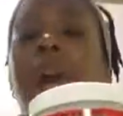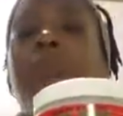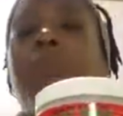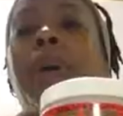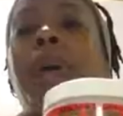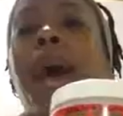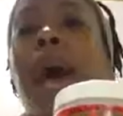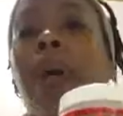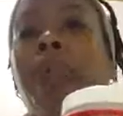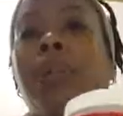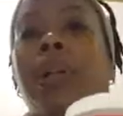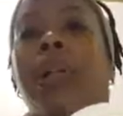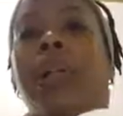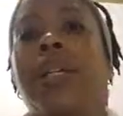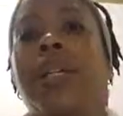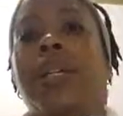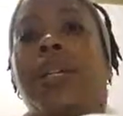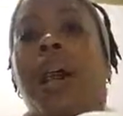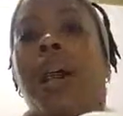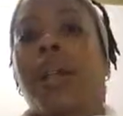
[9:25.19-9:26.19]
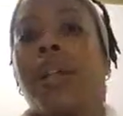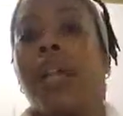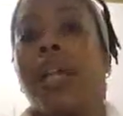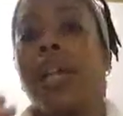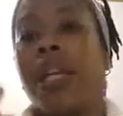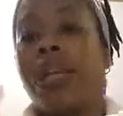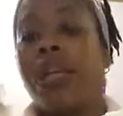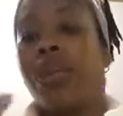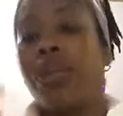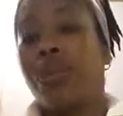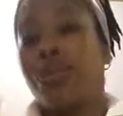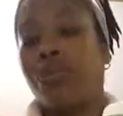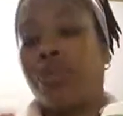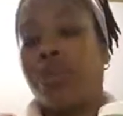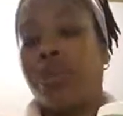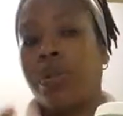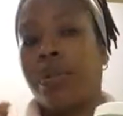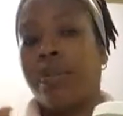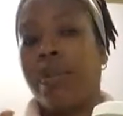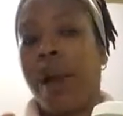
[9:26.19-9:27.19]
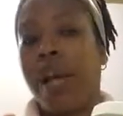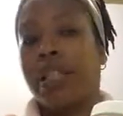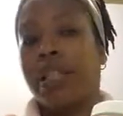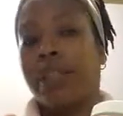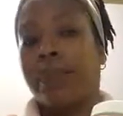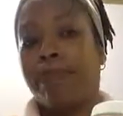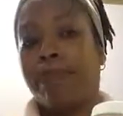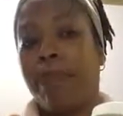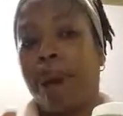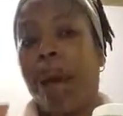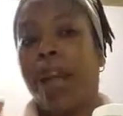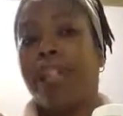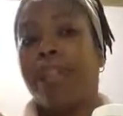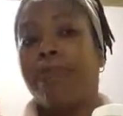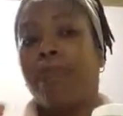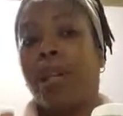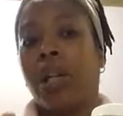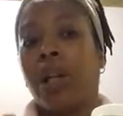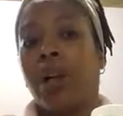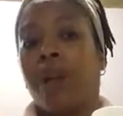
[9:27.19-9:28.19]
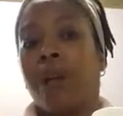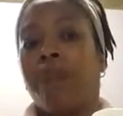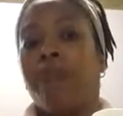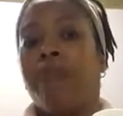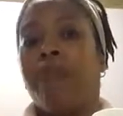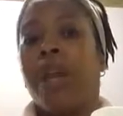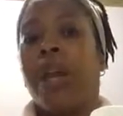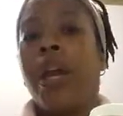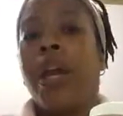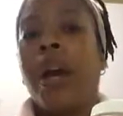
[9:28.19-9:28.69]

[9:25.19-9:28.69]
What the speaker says: But I will list in the description box below